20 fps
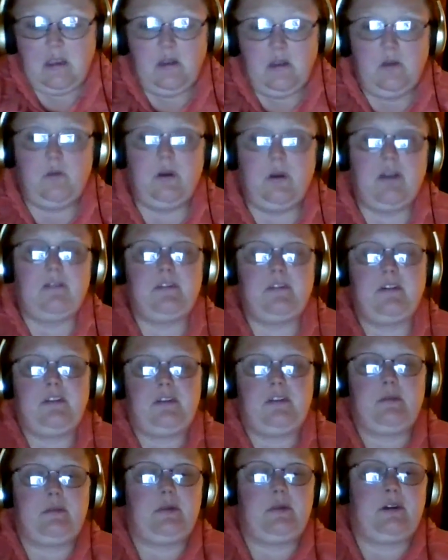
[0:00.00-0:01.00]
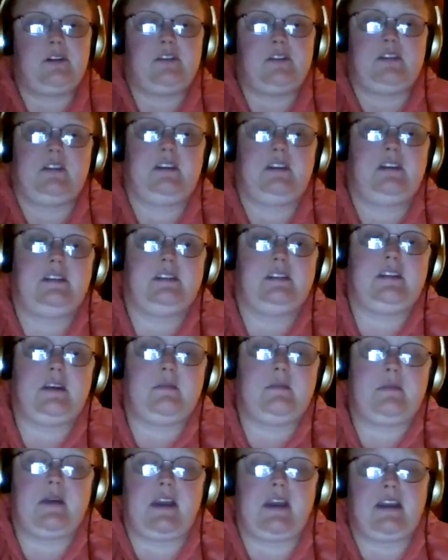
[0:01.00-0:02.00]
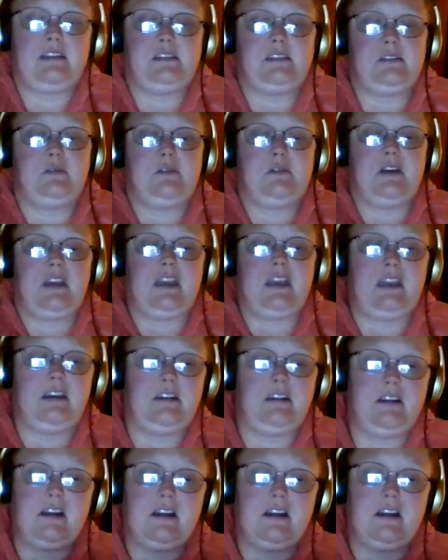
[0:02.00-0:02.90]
Whoever the person is that passed away,